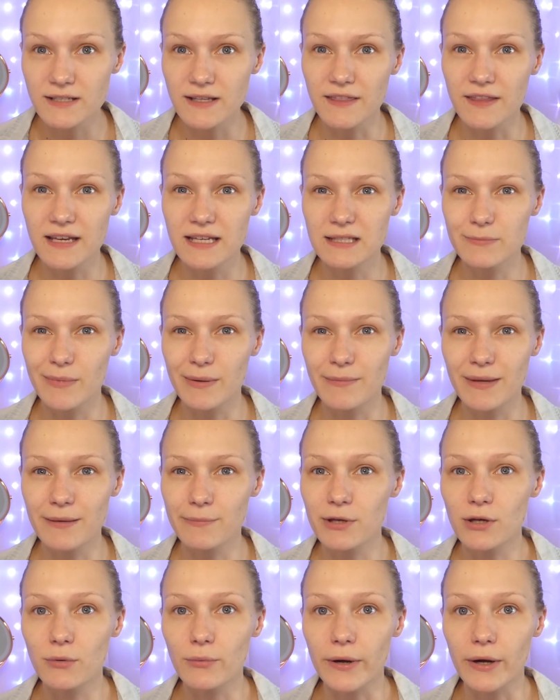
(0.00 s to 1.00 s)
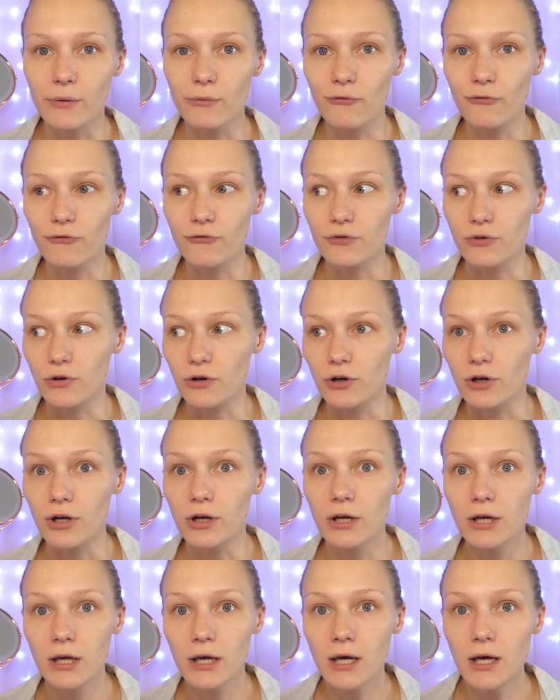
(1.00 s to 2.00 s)
I think it's been maybe around for
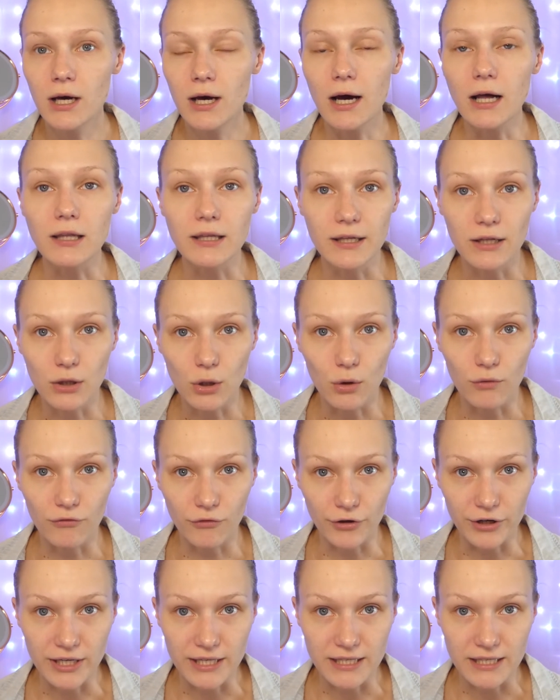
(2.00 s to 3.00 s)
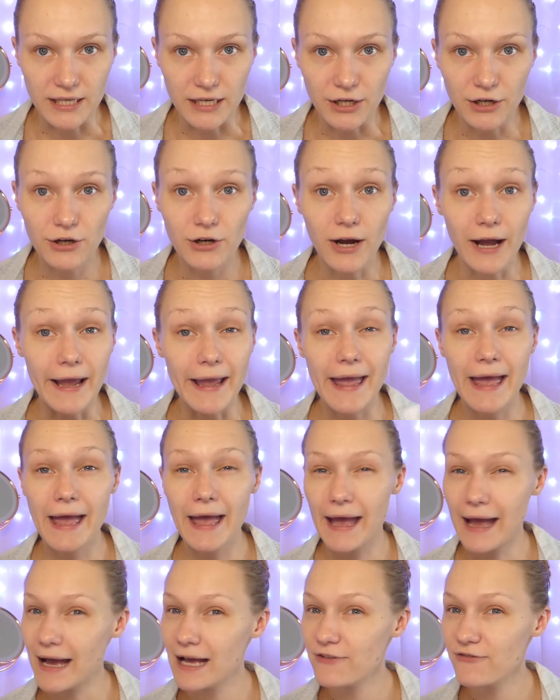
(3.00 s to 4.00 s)
a little over a year. I
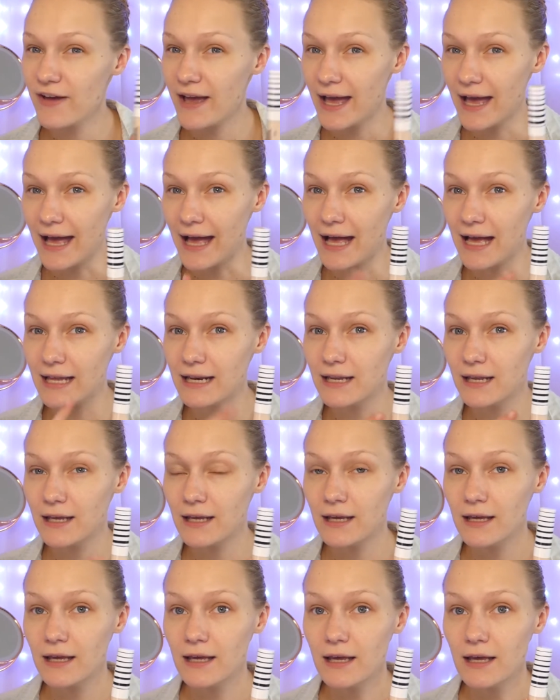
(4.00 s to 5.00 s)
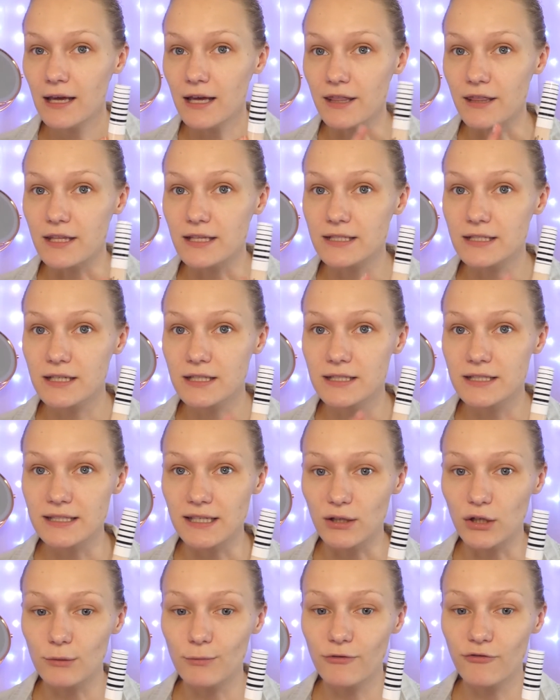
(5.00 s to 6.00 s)
have had this
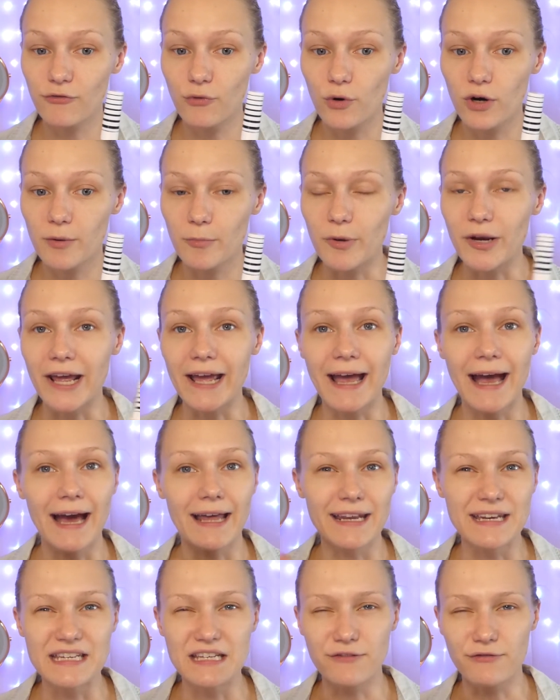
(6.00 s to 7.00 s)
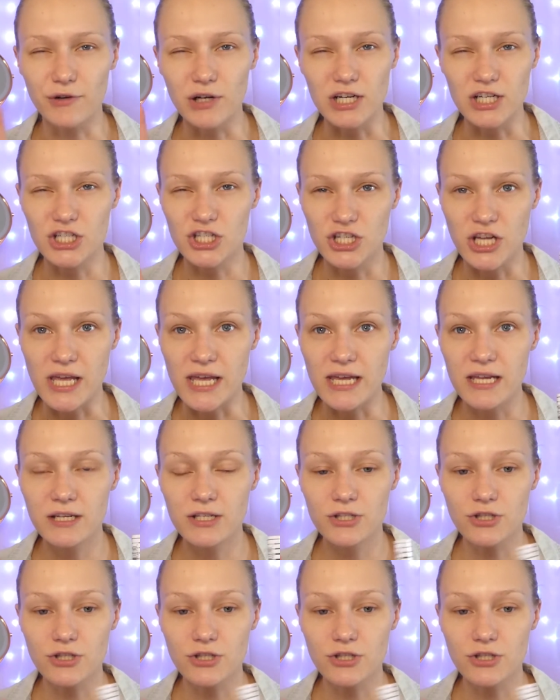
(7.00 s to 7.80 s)
concealer before, but I had a different shade.